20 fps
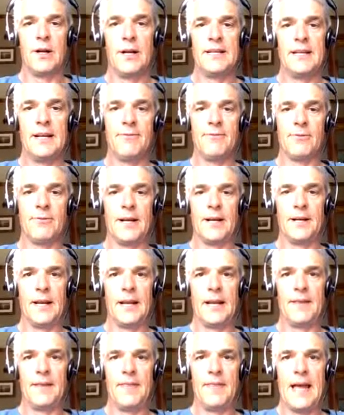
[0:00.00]
different
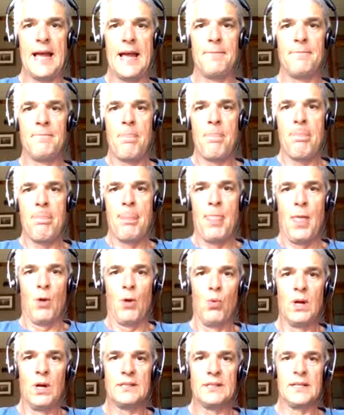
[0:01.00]
in that
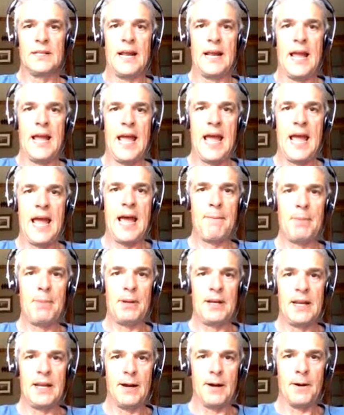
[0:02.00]
what's going to happen
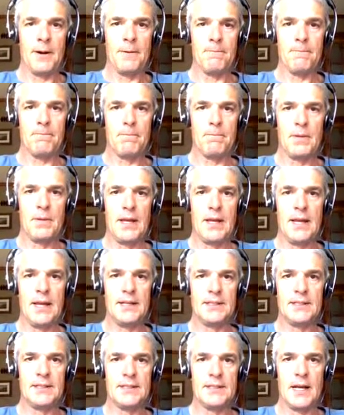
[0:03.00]
here is,
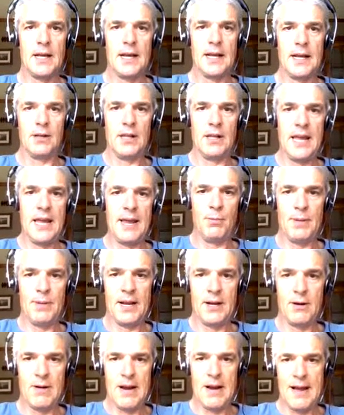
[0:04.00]
I'm going to label my
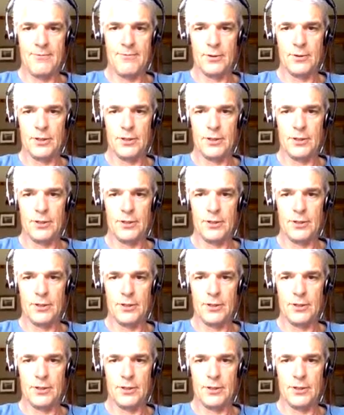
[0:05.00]
graph first,